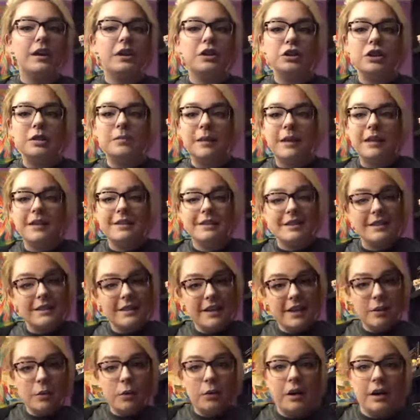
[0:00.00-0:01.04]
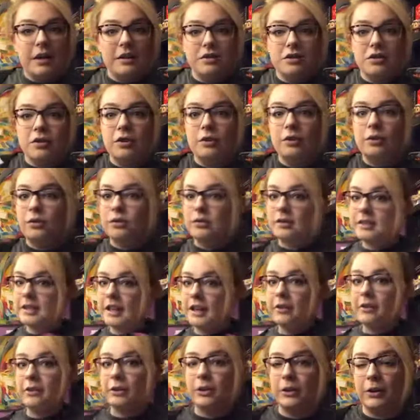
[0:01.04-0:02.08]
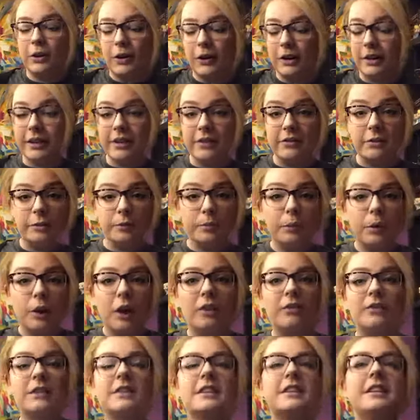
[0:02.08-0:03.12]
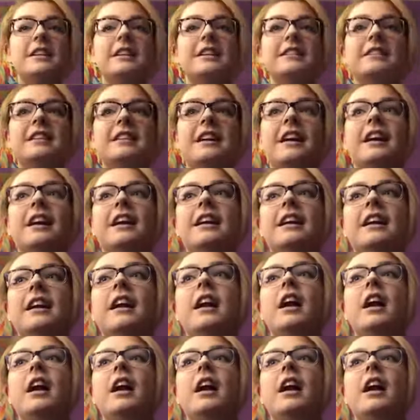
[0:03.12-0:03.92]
she meets a sea witch who's telling her all these prophecies and